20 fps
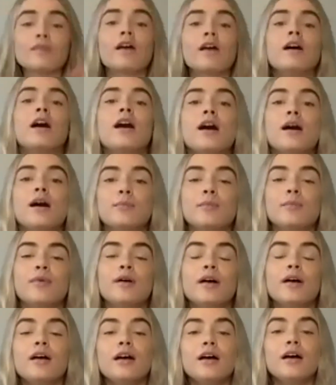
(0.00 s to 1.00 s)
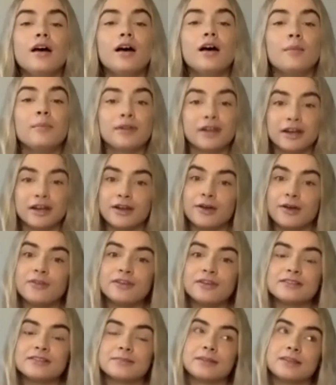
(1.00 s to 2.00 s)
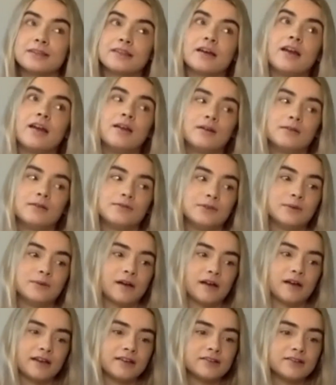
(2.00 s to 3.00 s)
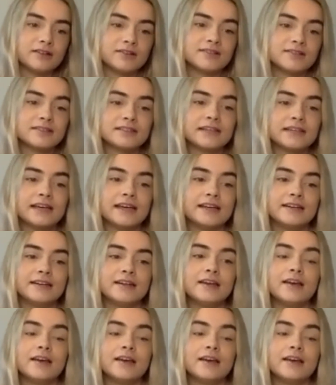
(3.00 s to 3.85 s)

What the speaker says: But I know that's something that a lot of you are interested in.